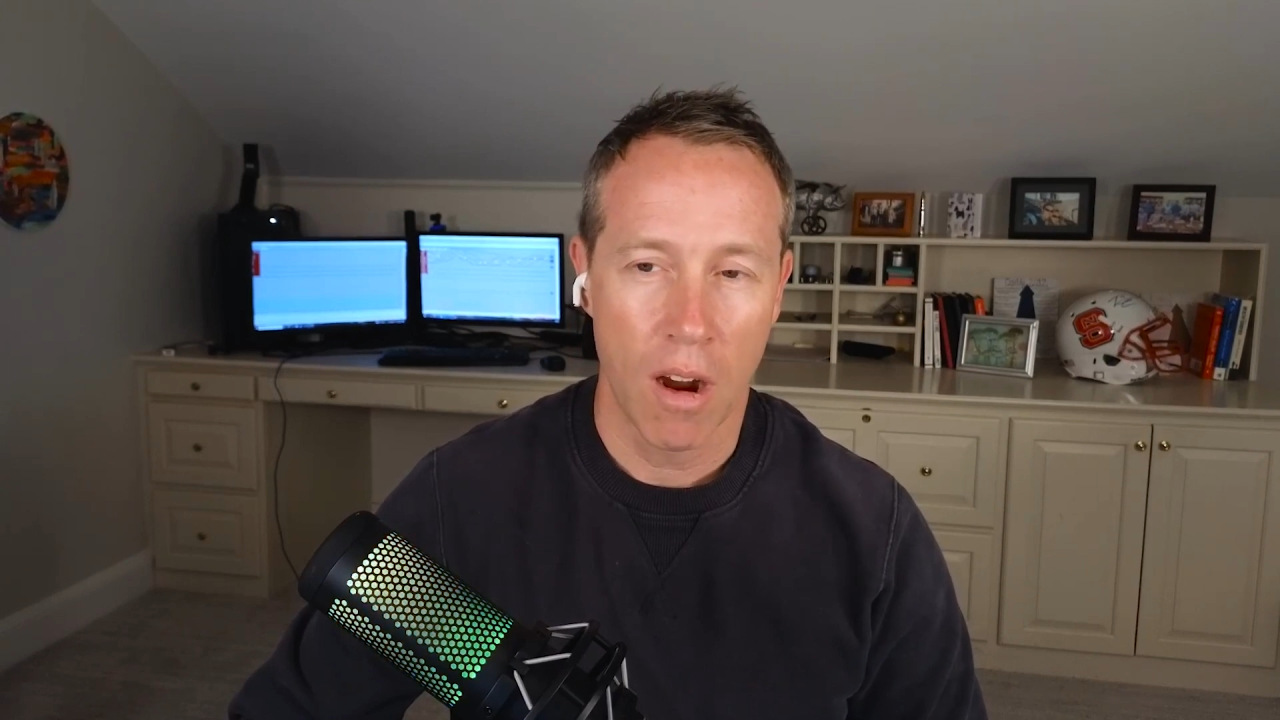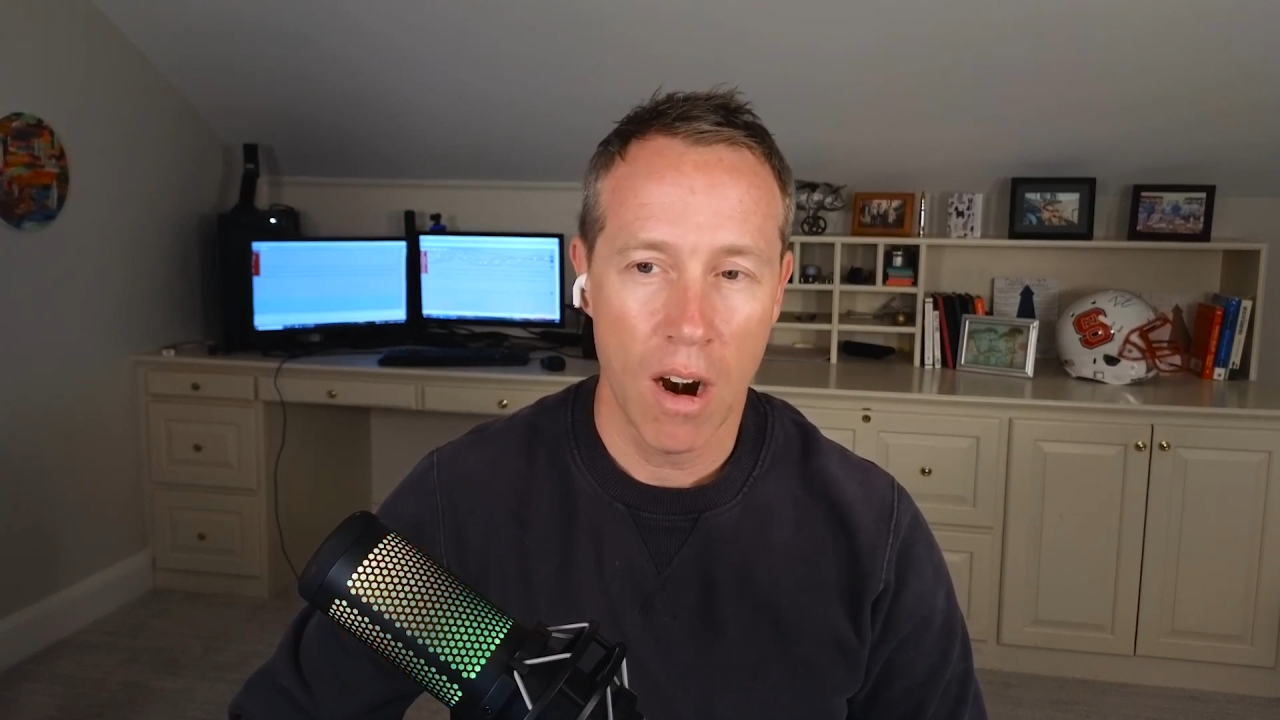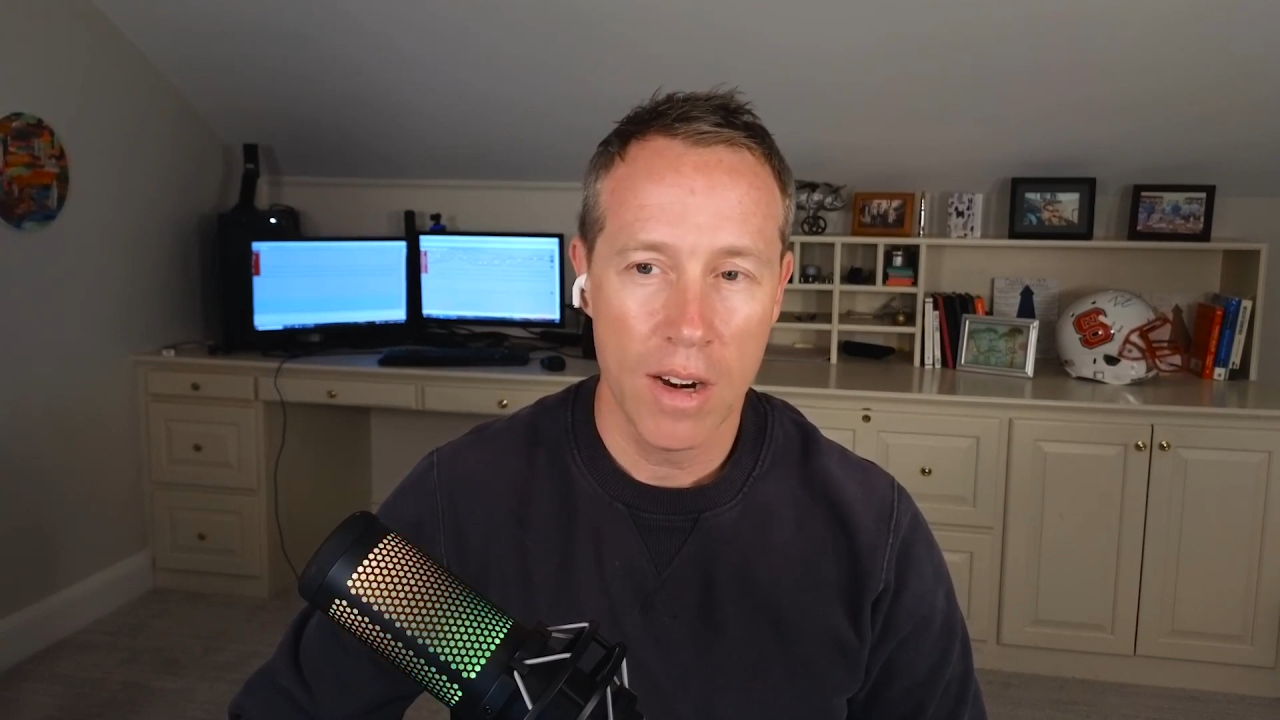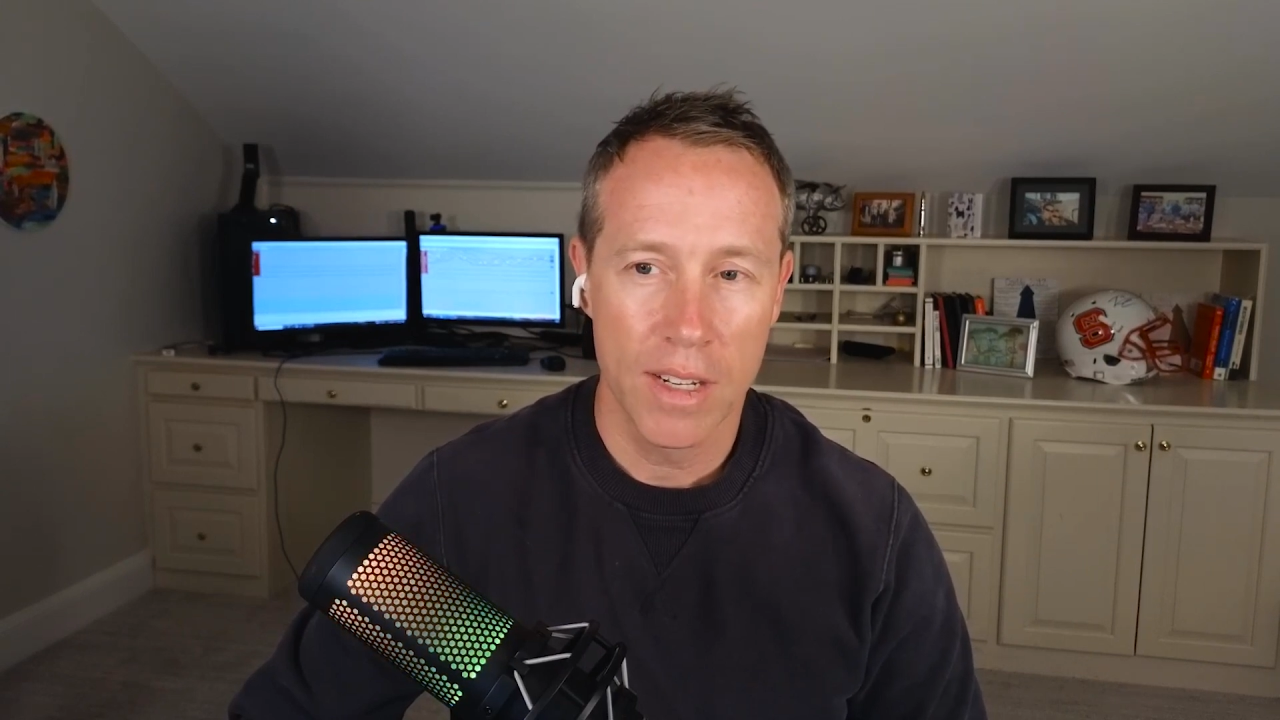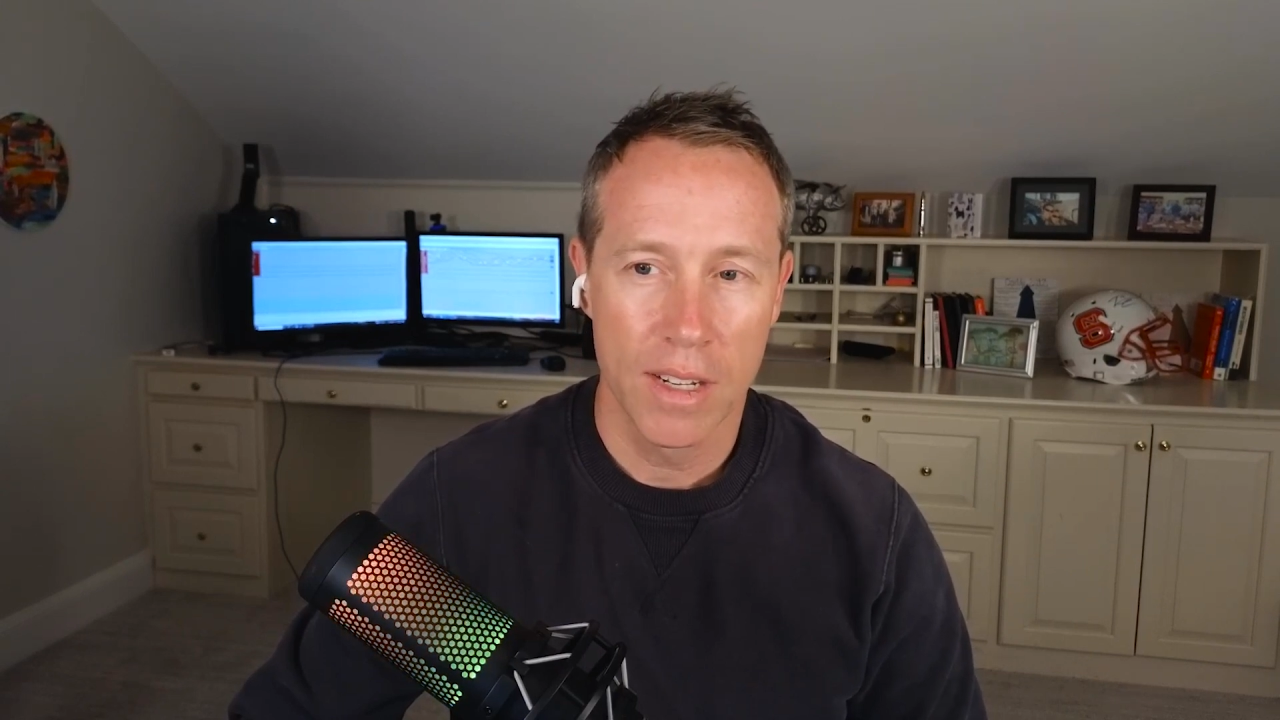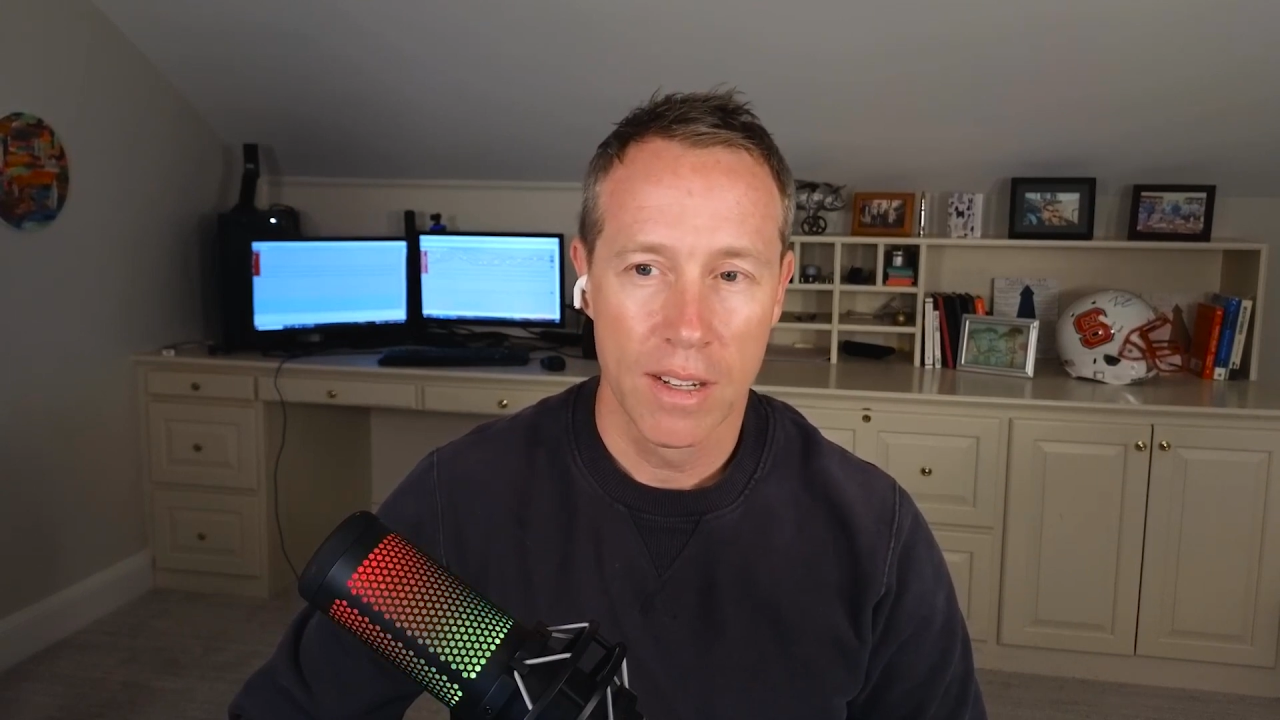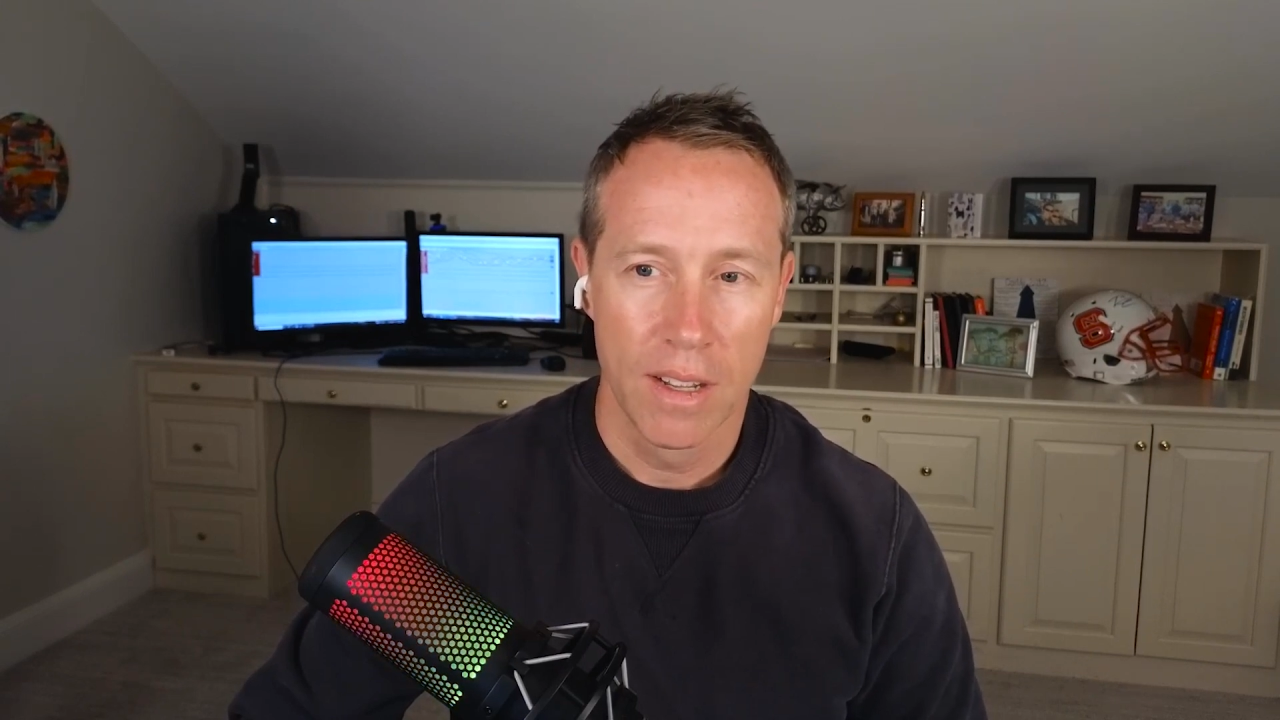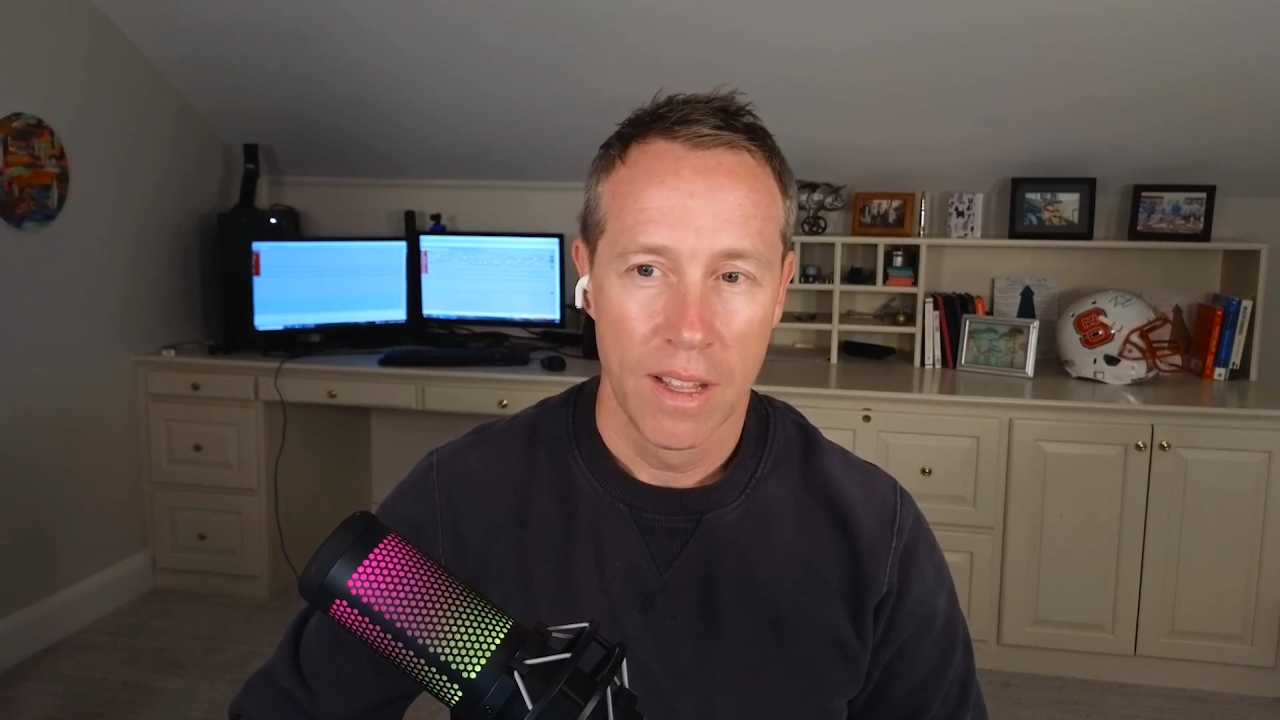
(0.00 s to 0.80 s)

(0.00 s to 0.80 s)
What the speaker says: art.